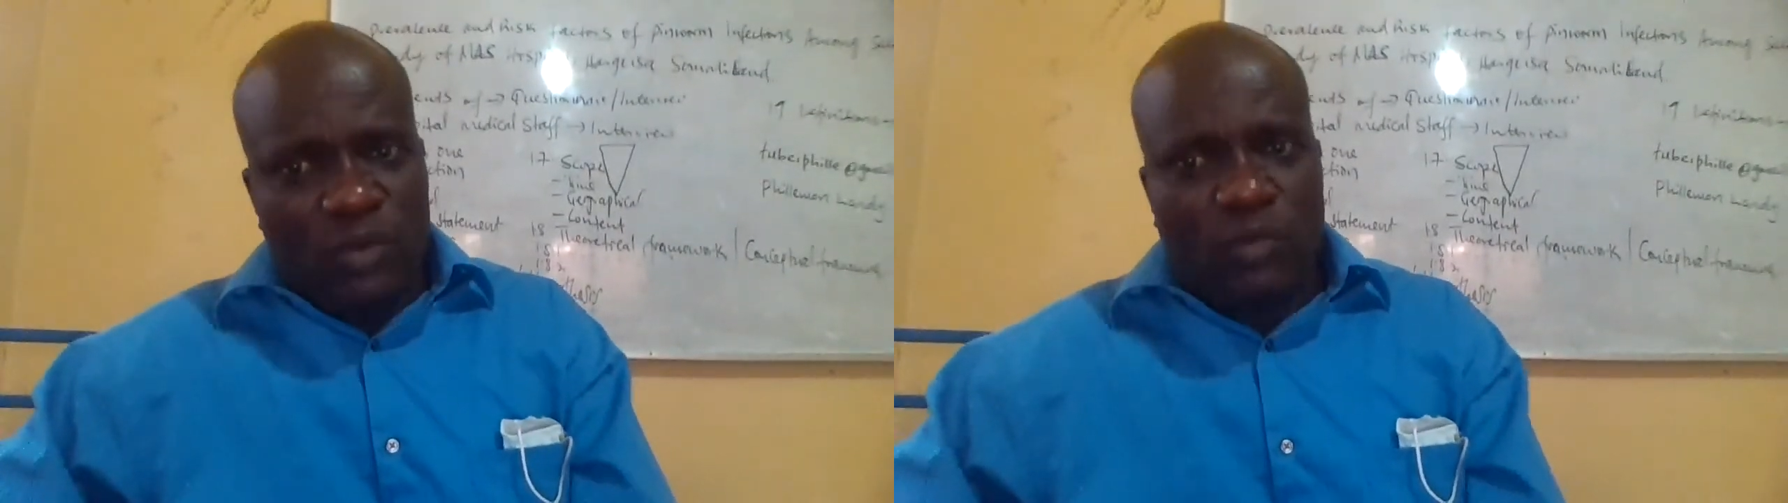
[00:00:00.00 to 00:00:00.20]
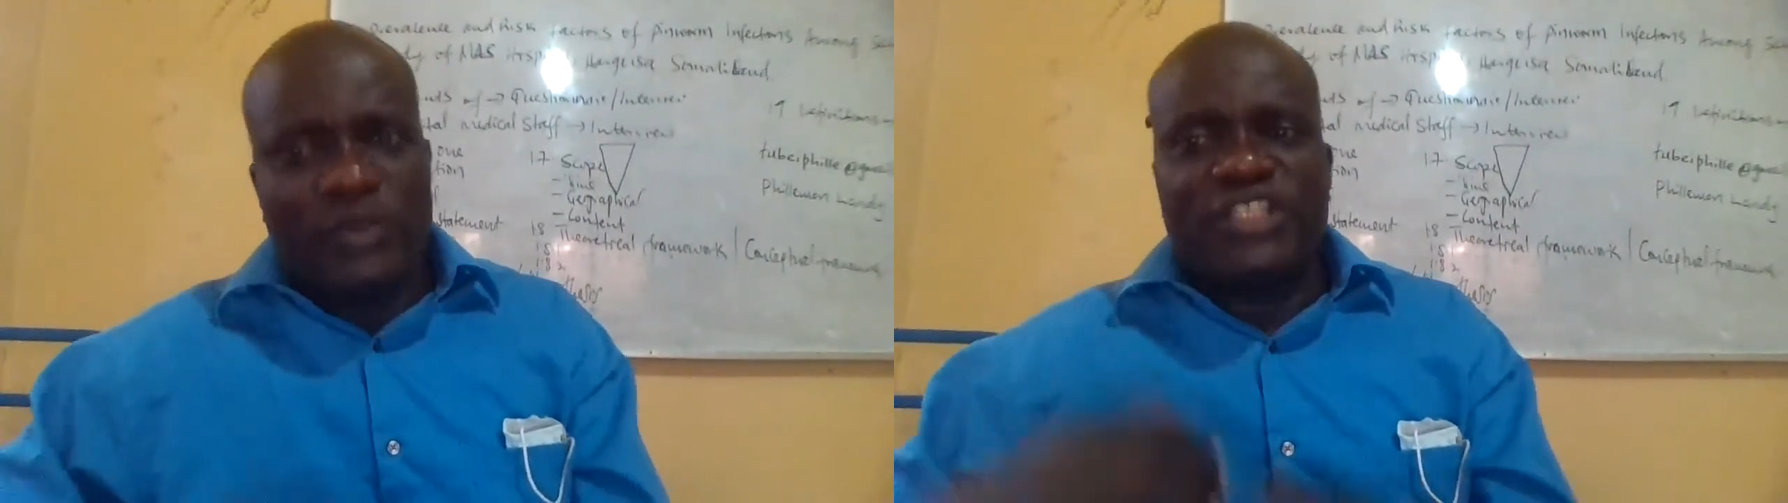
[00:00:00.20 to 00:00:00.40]

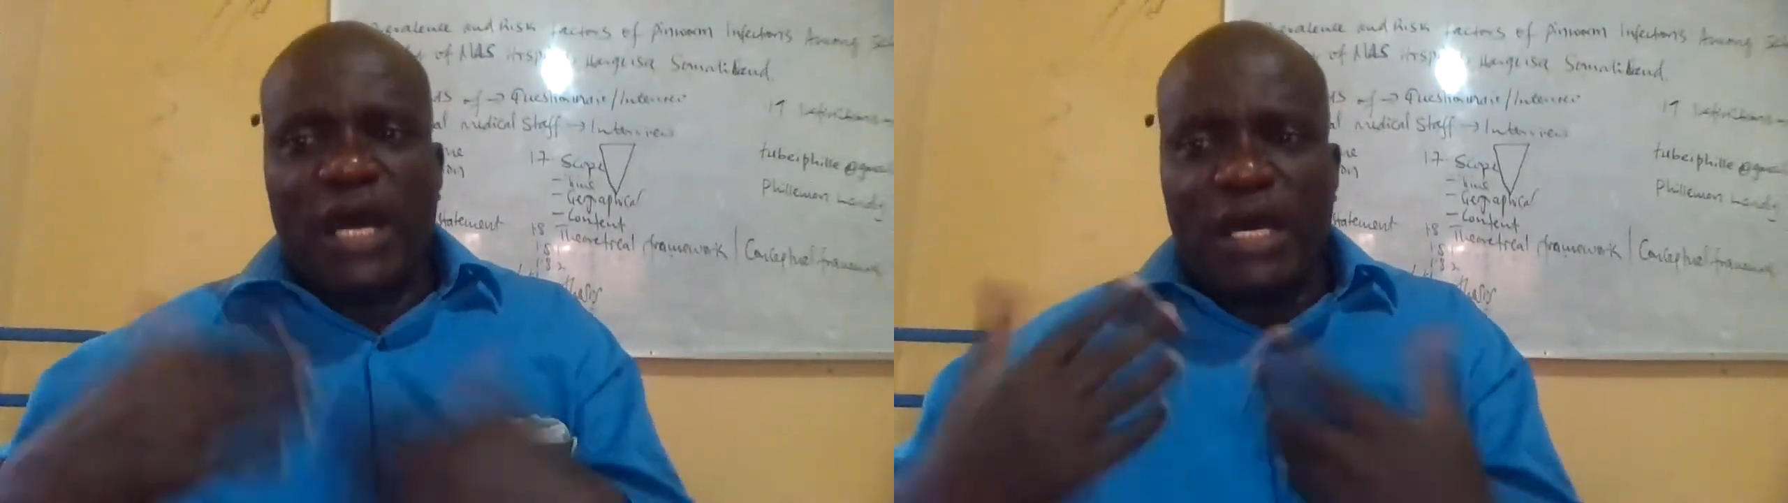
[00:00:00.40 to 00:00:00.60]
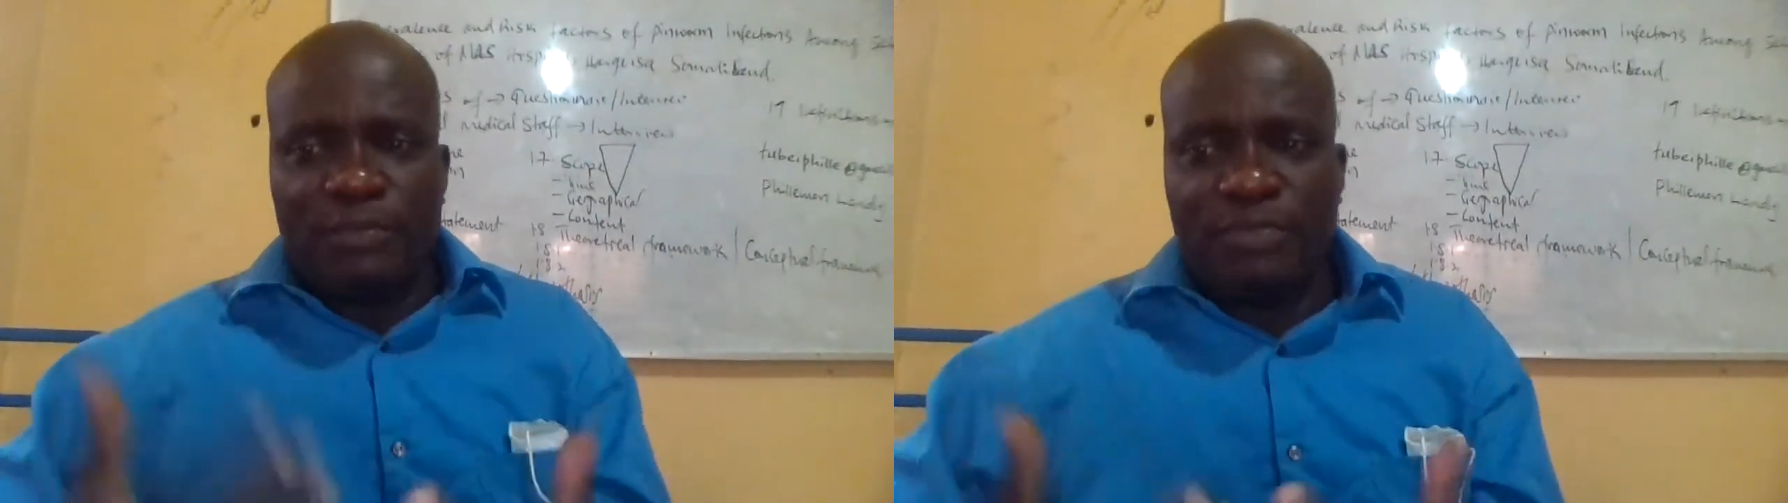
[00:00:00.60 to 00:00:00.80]
which
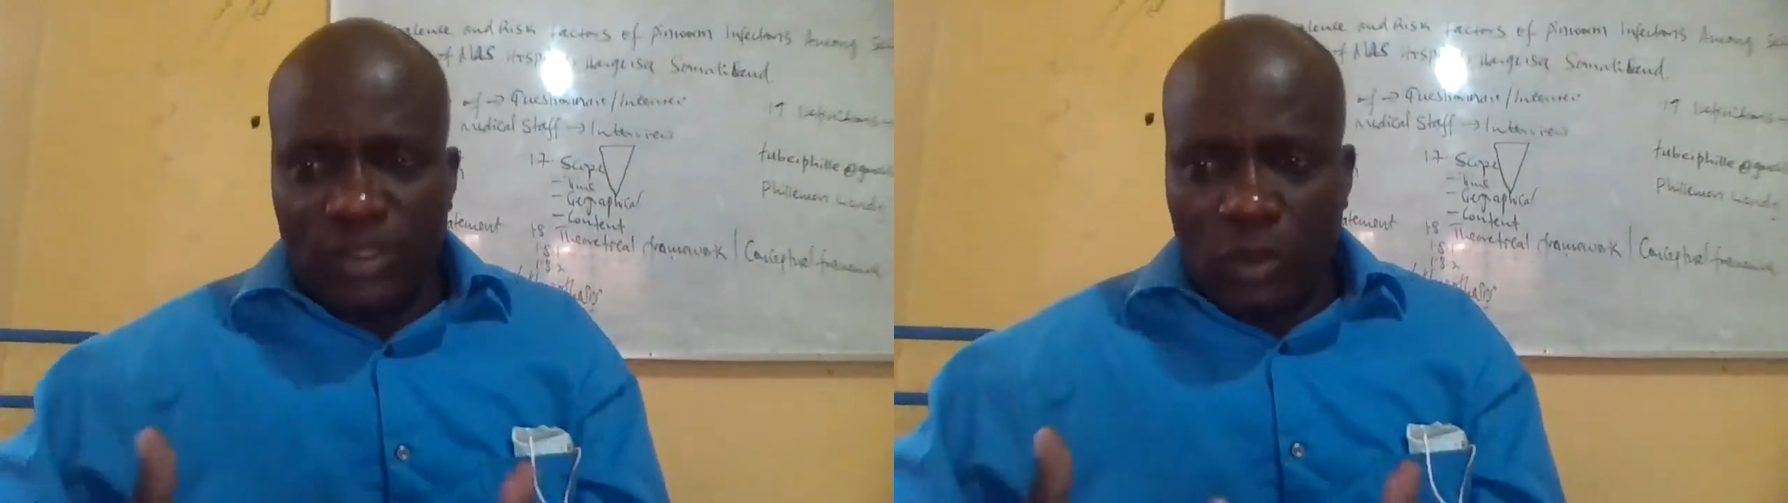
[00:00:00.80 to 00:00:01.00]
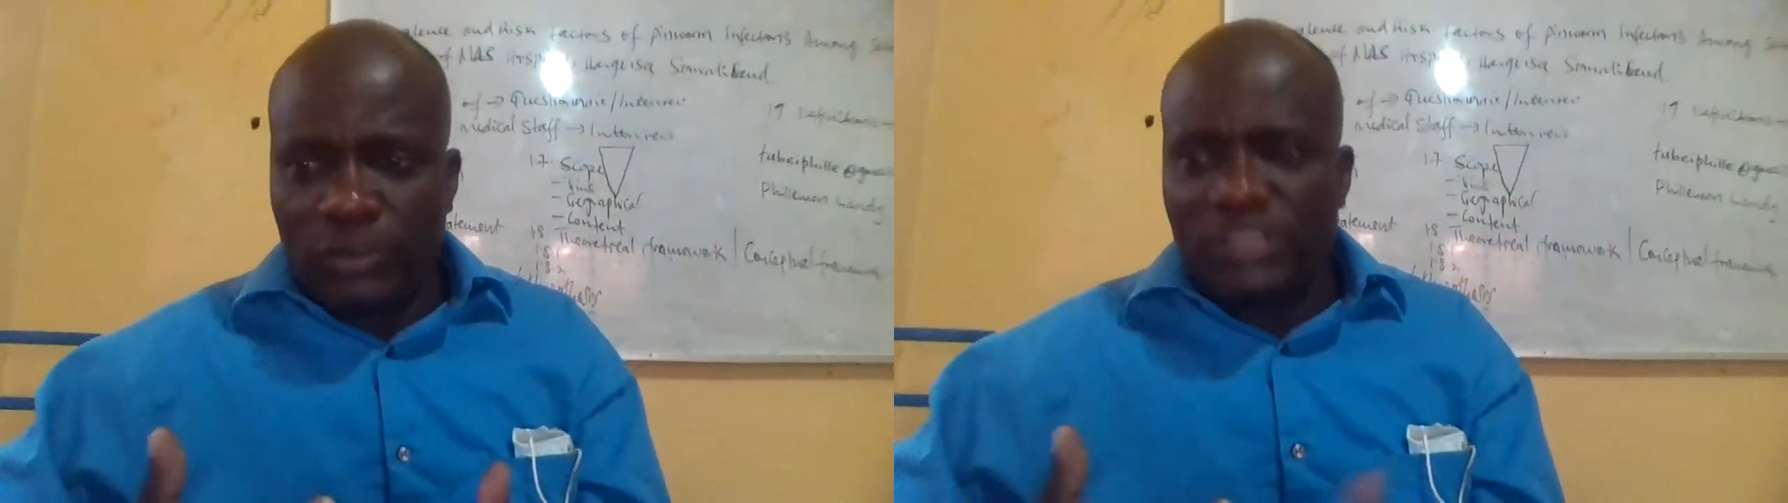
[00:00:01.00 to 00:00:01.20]
are
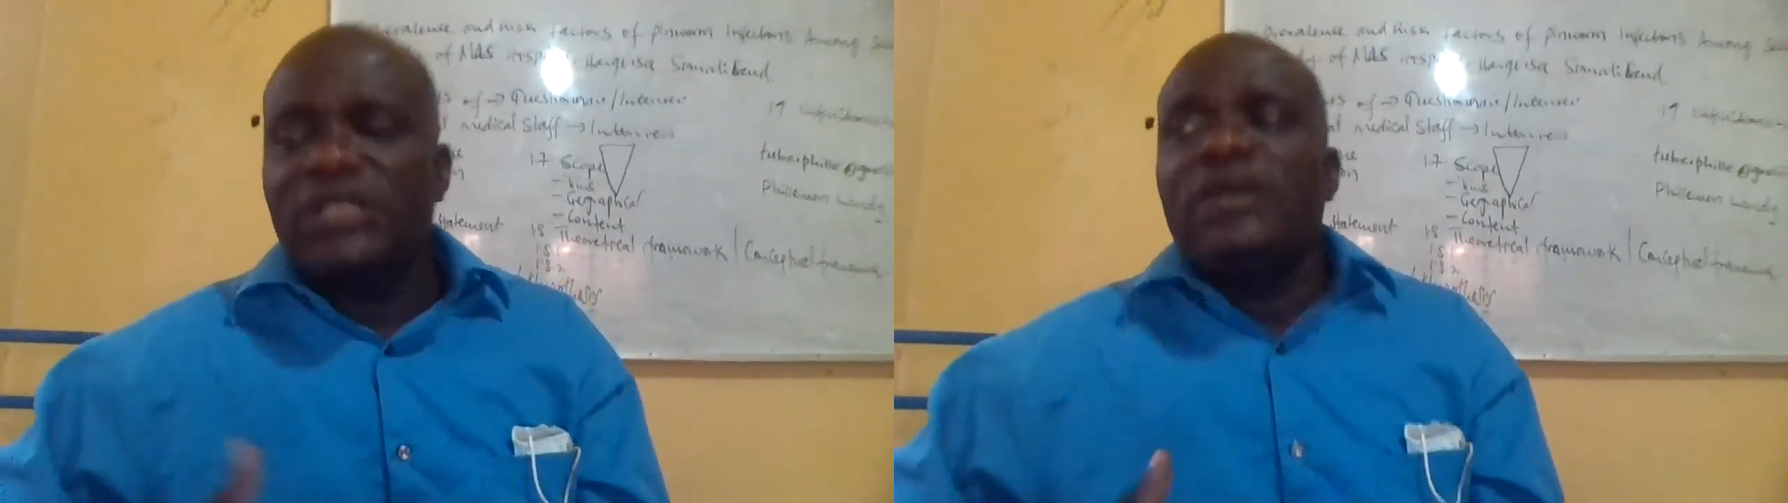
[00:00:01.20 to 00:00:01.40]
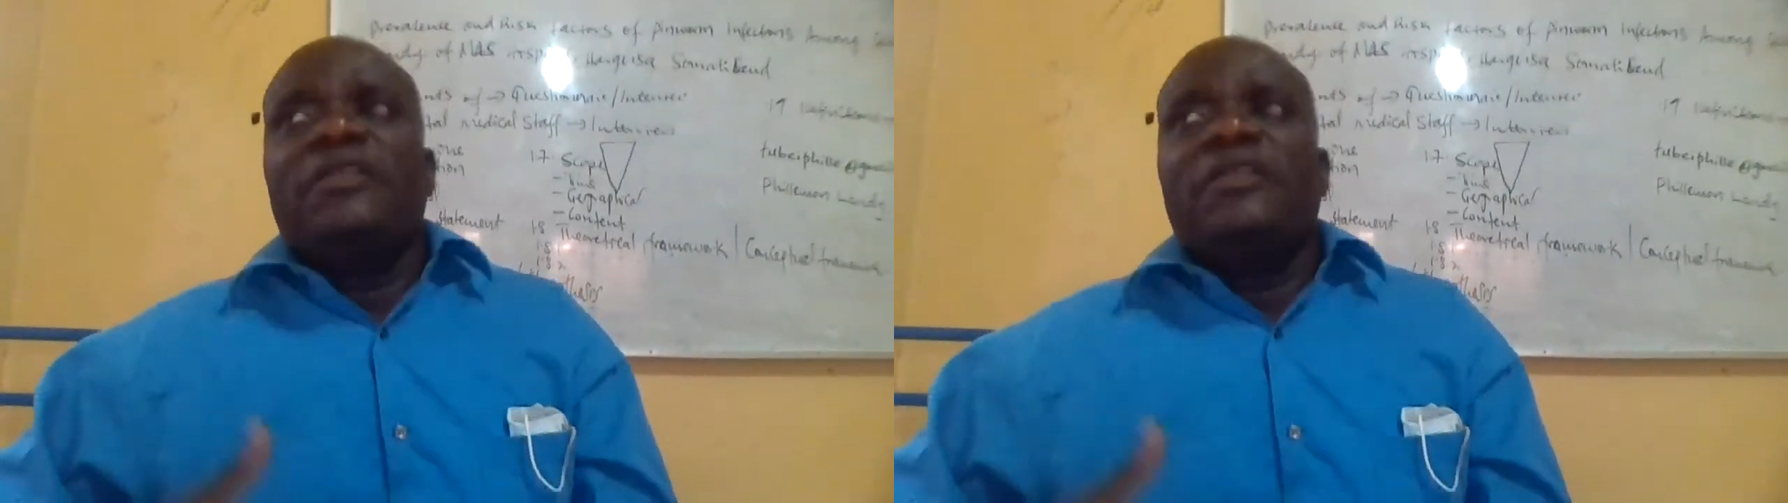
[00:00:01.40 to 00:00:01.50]
beyond